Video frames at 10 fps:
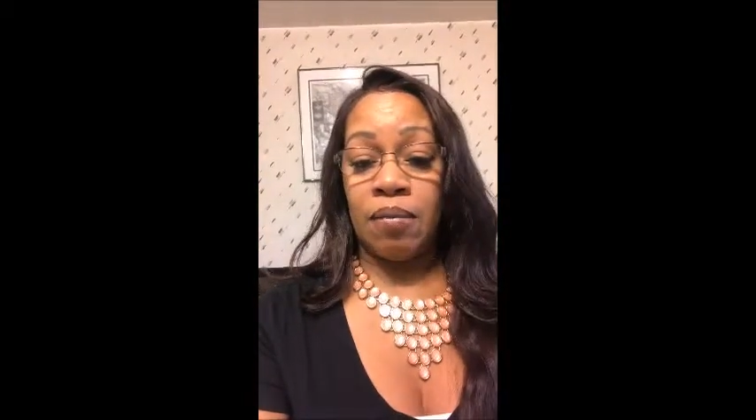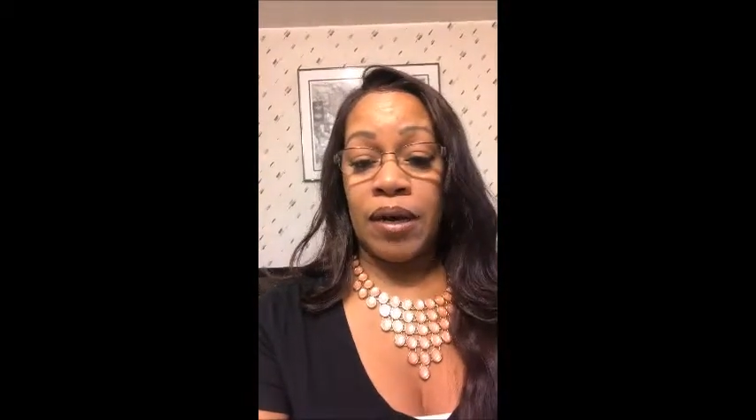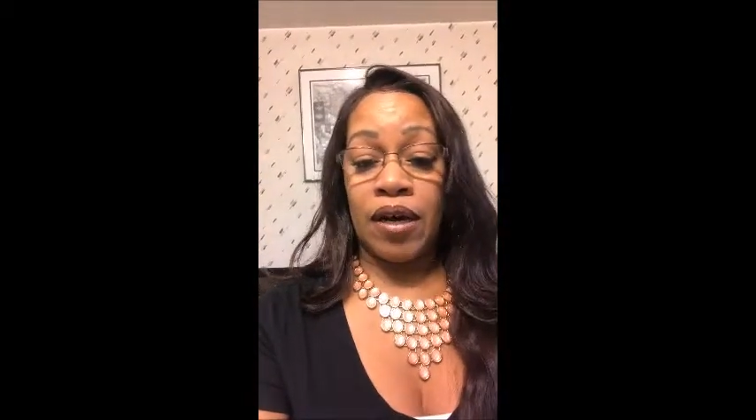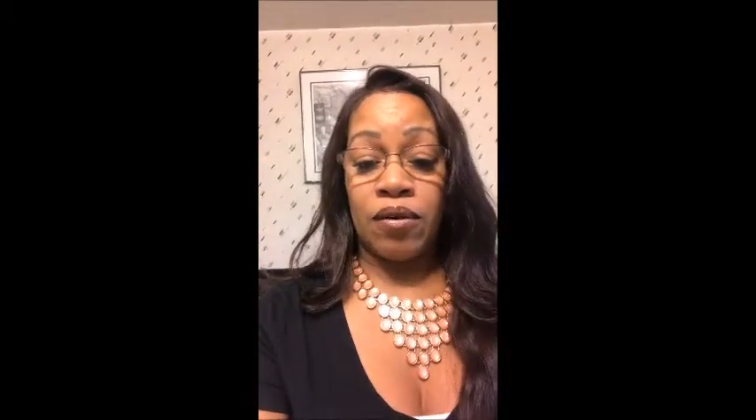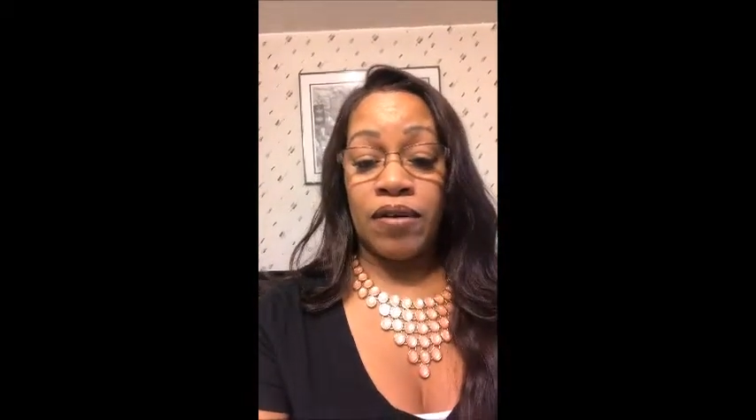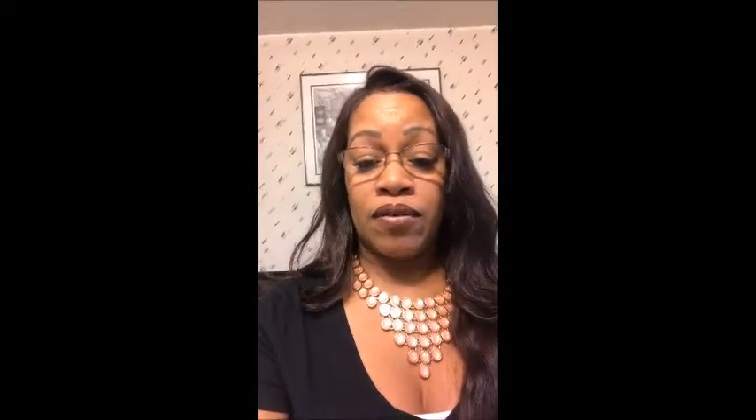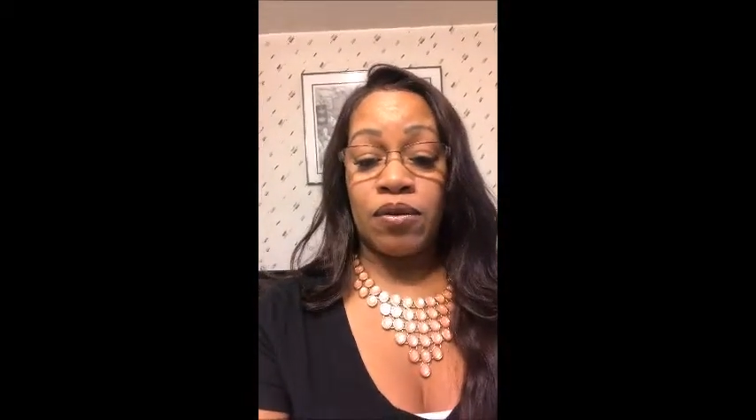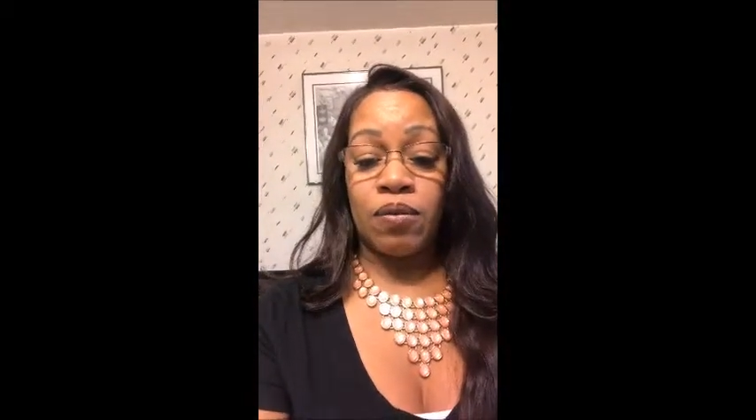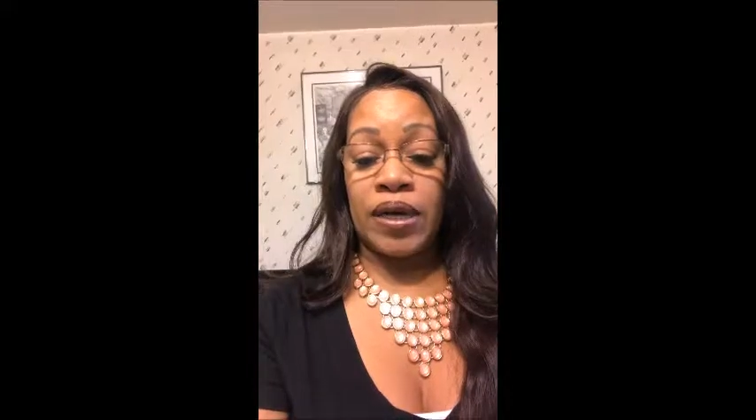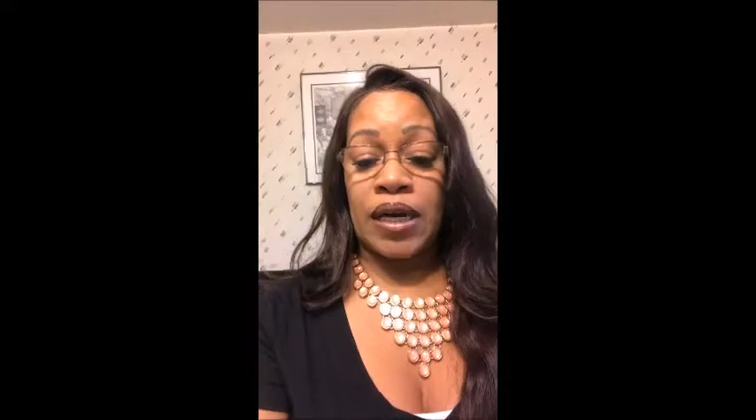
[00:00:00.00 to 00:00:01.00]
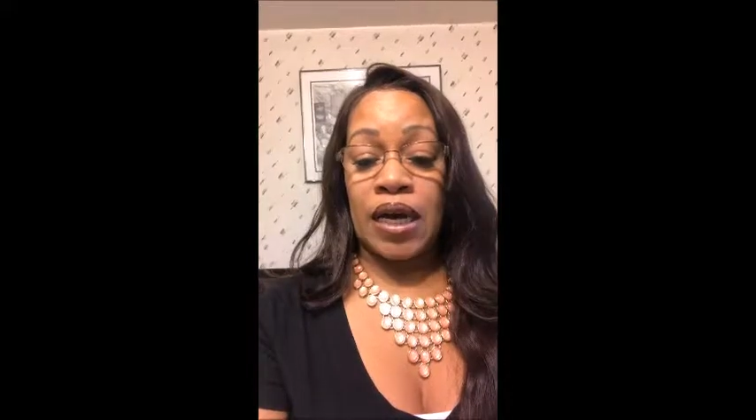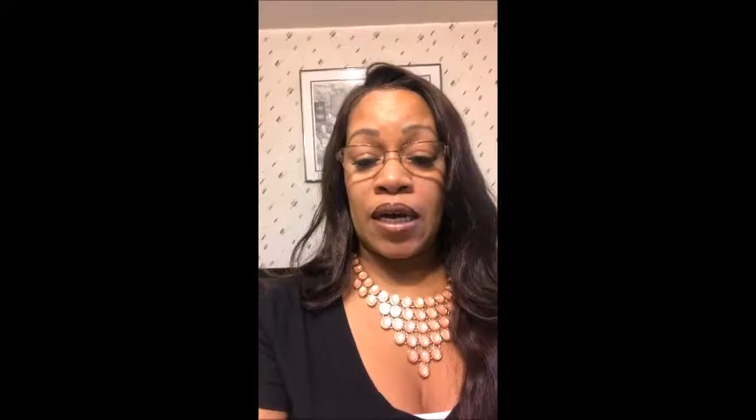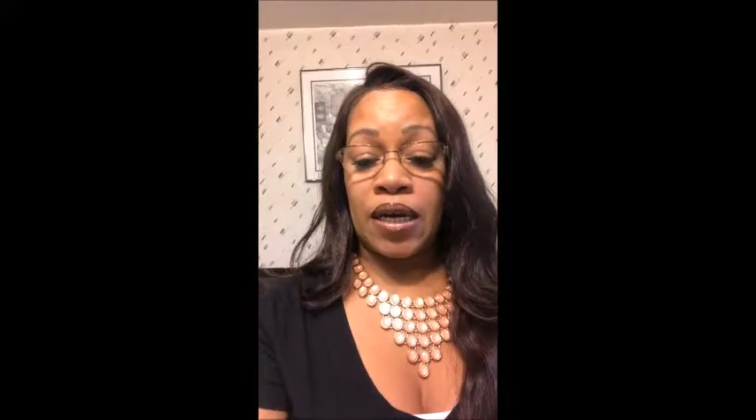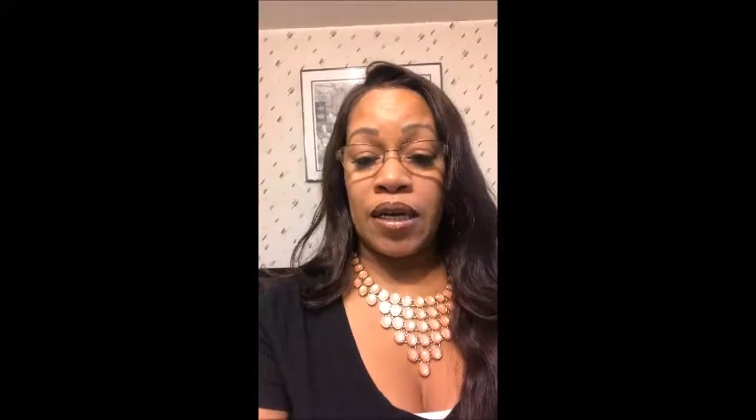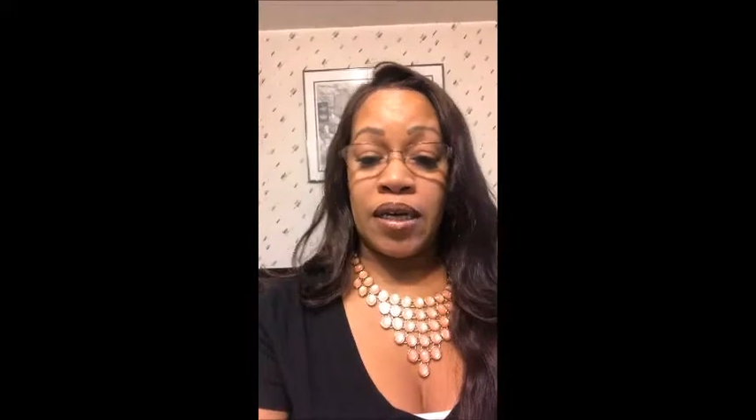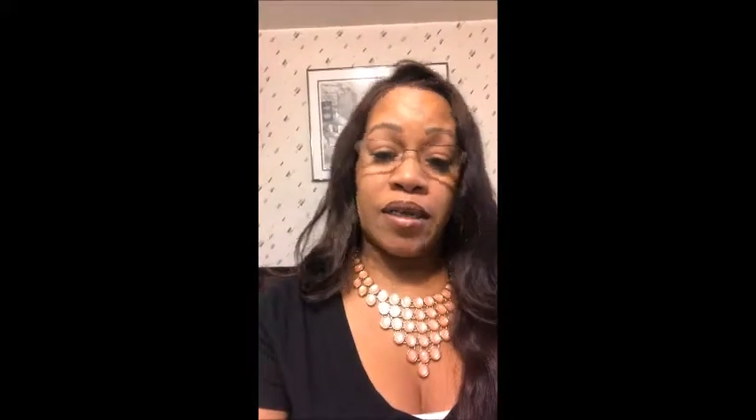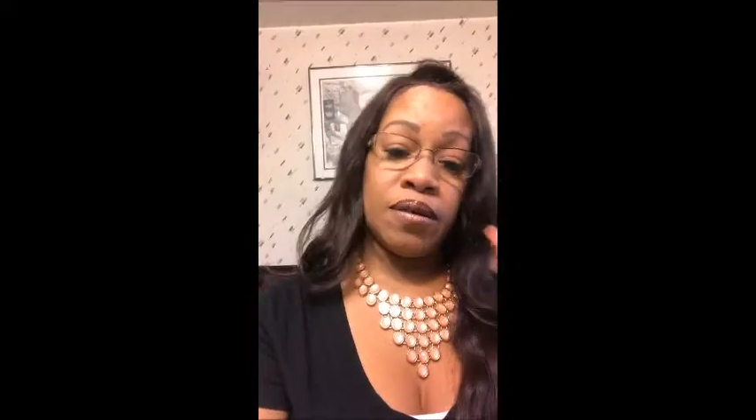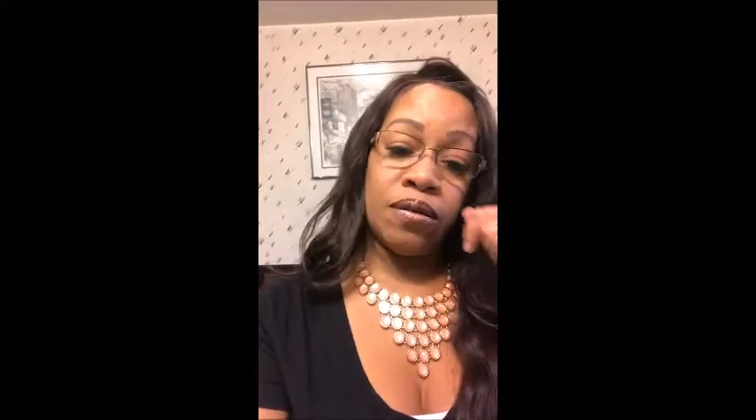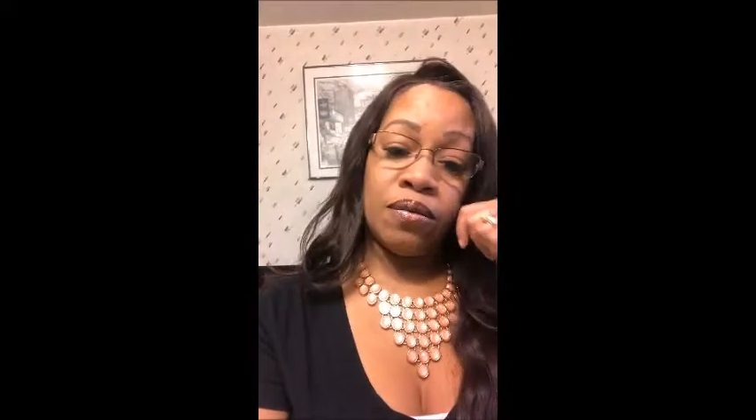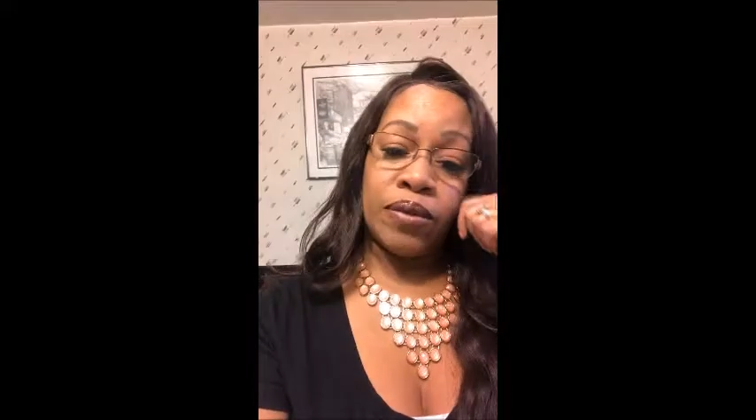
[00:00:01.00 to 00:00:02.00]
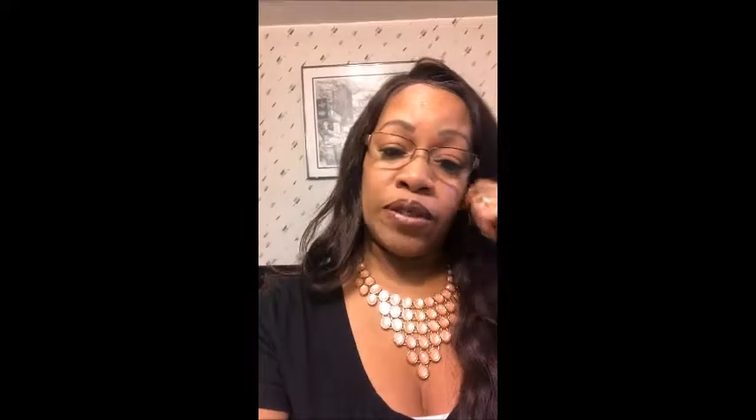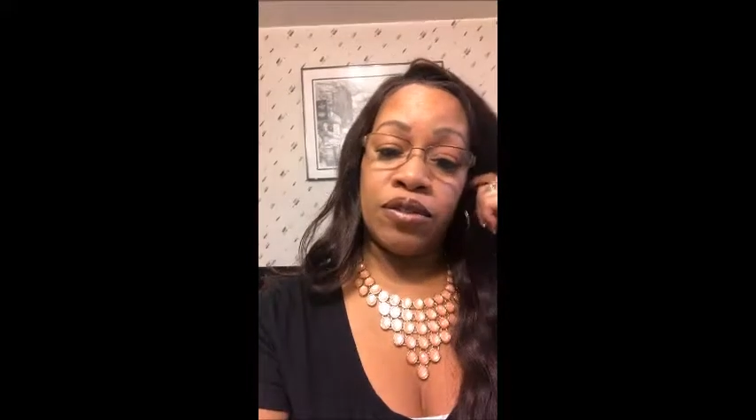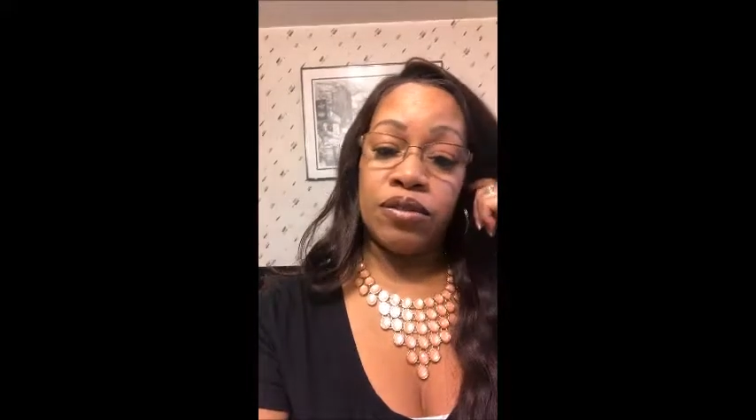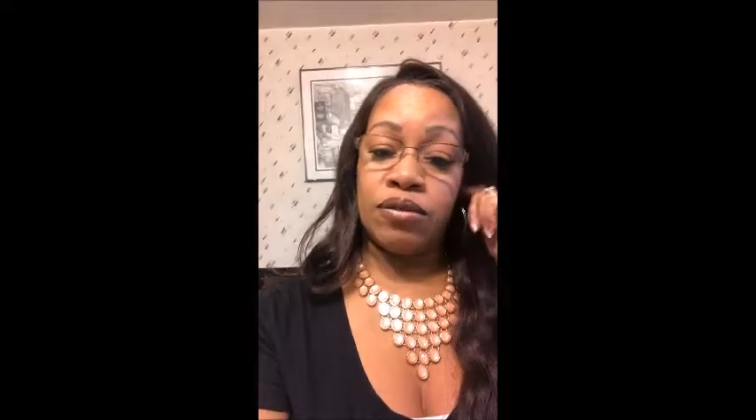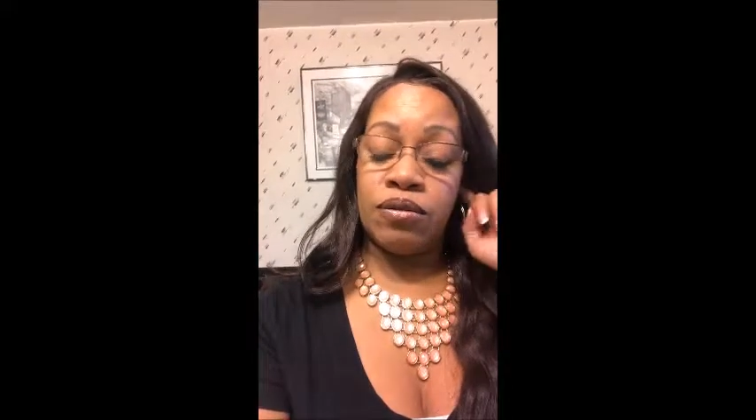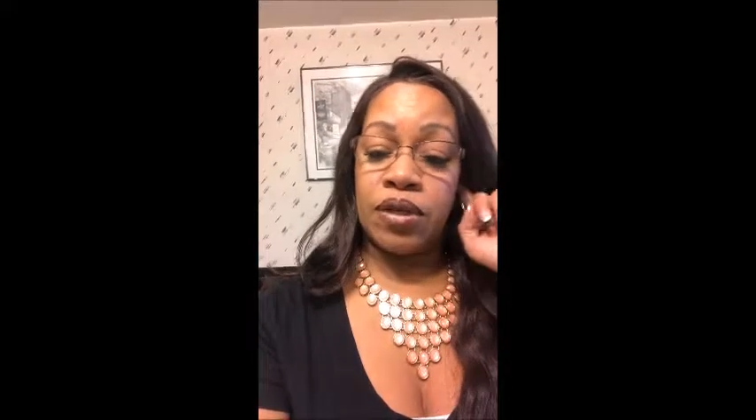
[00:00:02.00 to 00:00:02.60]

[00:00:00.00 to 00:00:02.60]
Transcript: However, when I went to